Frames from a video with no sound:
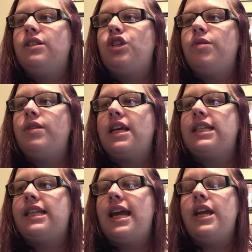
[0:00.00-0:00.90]
She would like
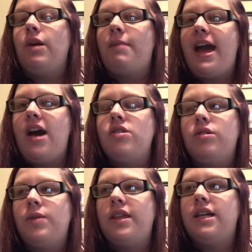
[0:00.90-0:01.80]
stay here at my
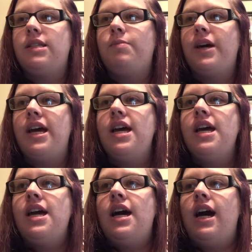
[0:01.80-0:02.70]
house with us. But
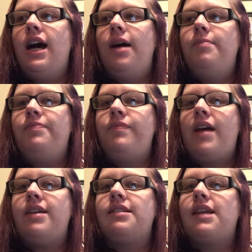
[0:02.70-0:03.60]

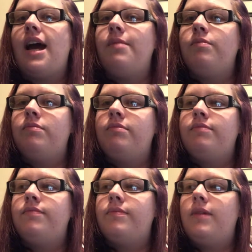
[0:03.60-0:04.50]
as time
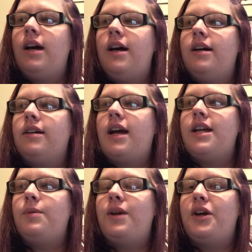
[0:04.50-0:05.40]

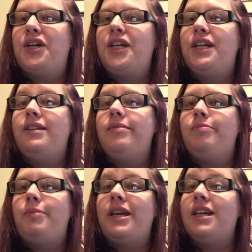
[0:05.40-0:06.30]
kind of went on,
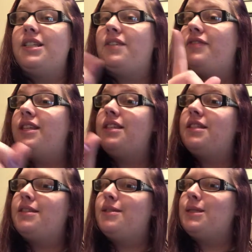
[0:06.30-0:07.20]
and because of
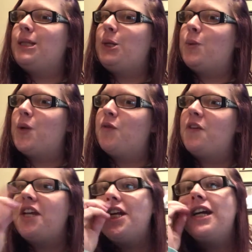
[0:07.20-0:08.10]
this little one
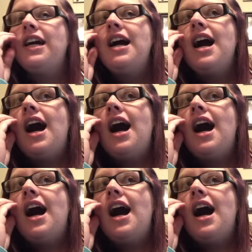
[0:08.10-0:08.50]
over here,